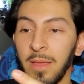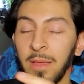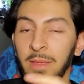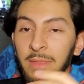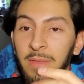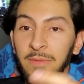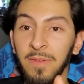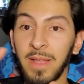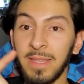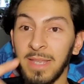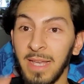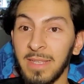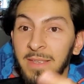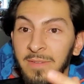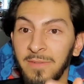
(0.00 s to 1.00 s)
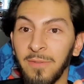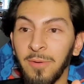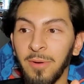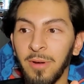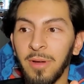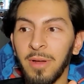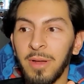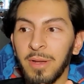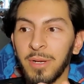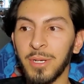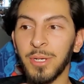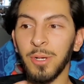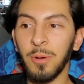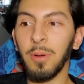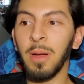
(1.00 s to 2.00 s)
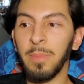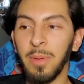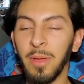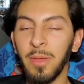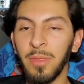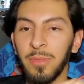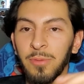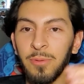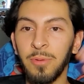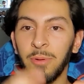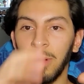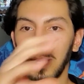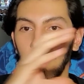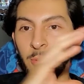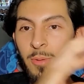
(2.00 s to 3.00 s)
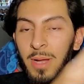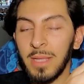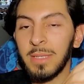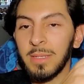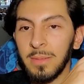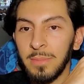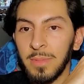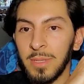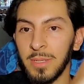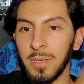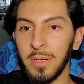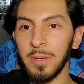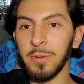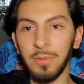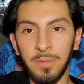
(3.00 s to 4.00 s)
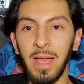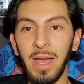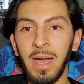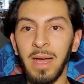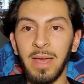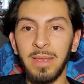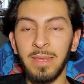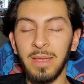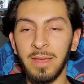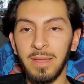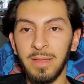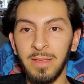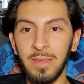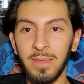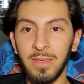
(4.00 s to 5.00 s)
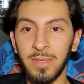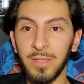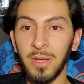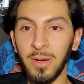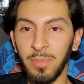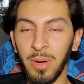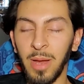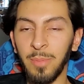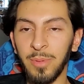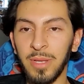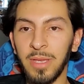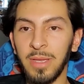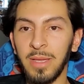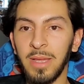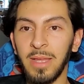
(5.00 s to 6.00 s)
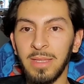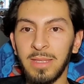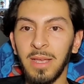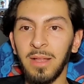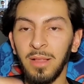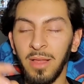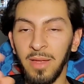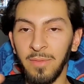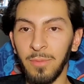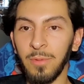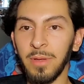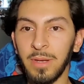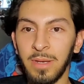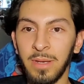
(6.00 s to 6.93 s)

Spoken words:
The Fantastic Four show up through a quantum tunnel on the Stark property and tell everyone,